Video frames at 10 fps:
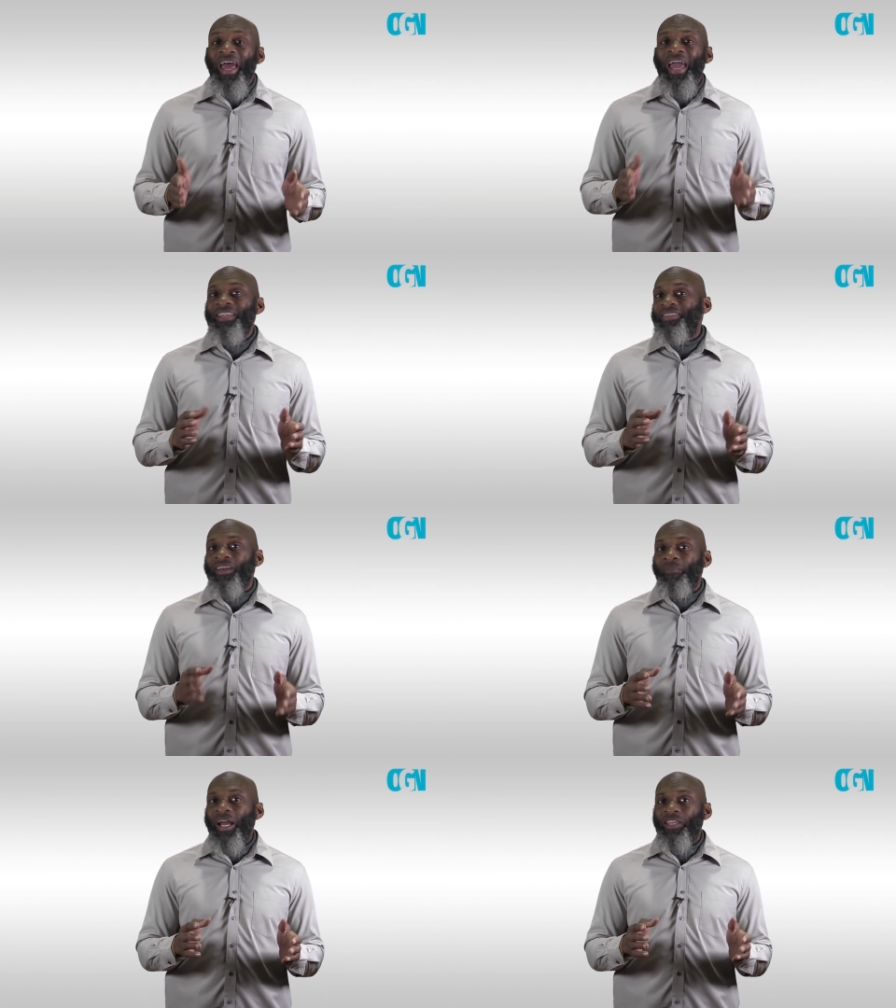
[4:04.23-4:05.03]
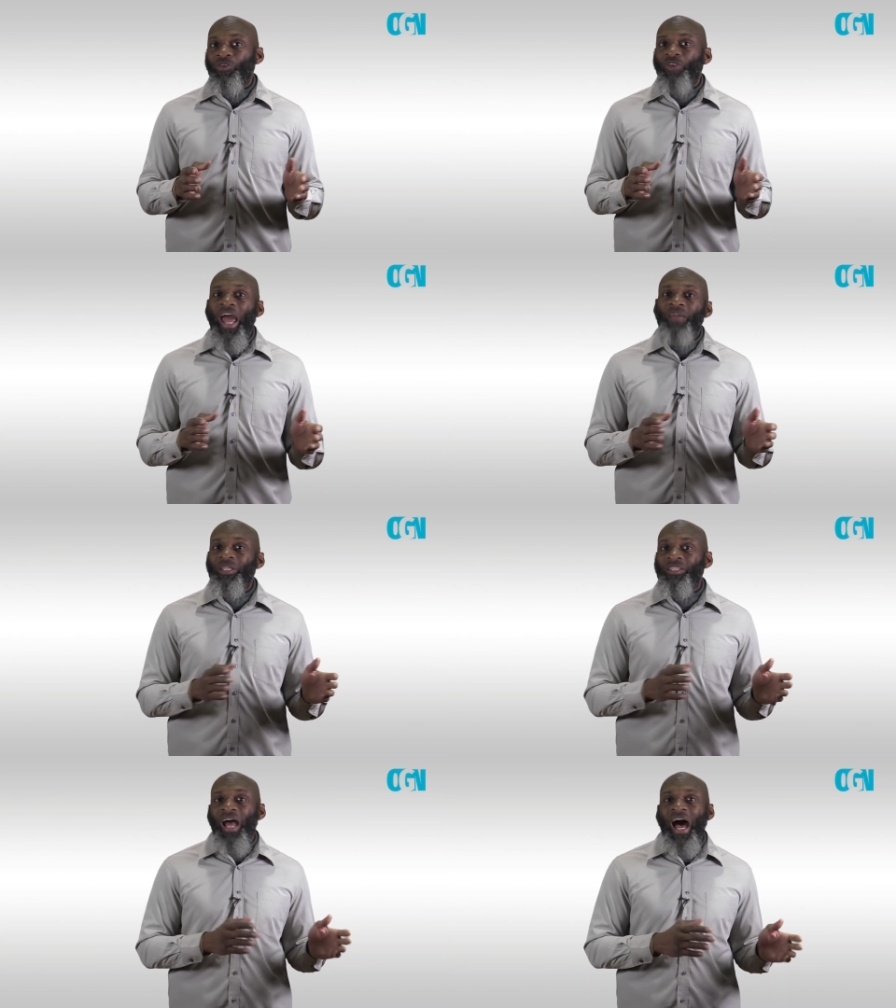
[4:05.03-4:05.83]
and then somebody will drag
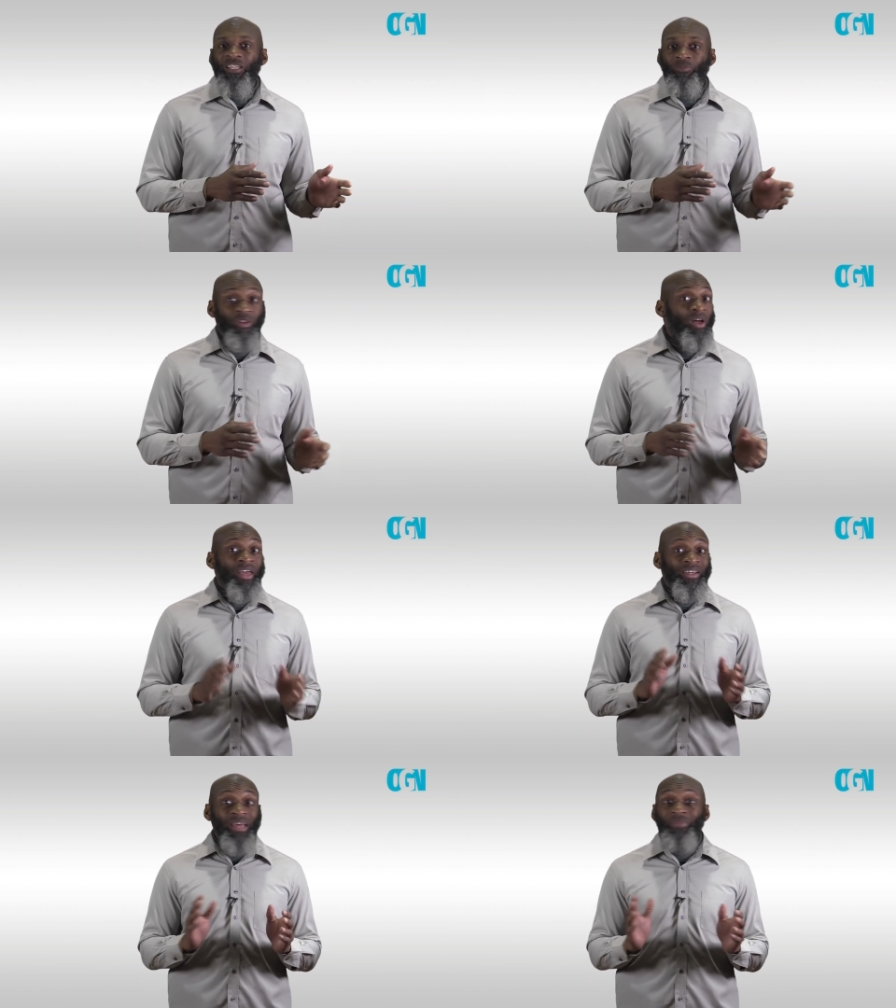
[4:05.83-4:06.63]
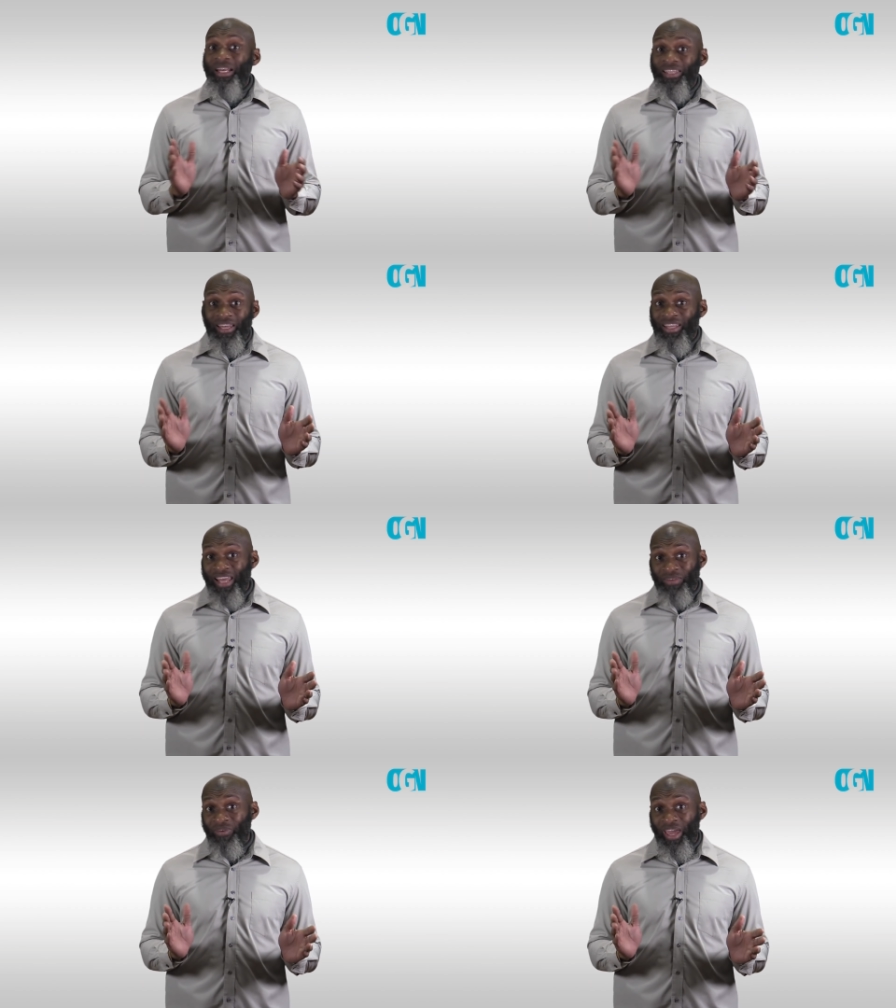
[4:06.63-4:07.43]
me to the hospital because I'm not getting in
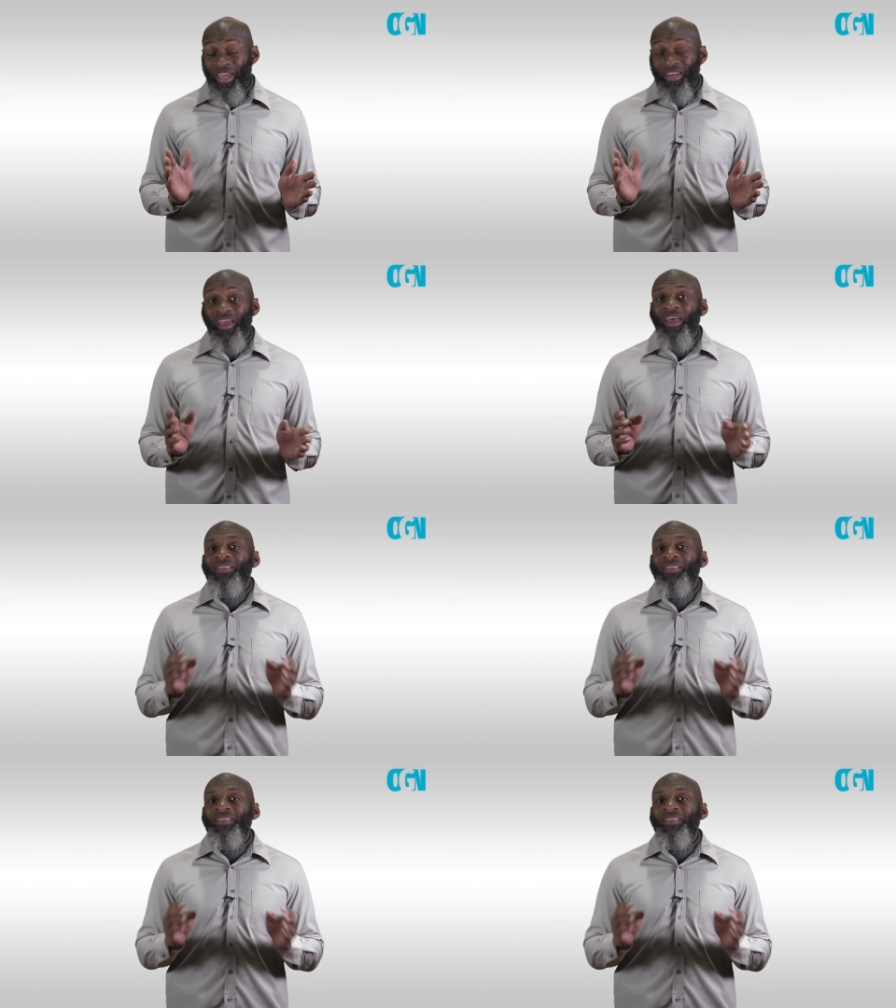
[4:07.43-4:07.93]
that van.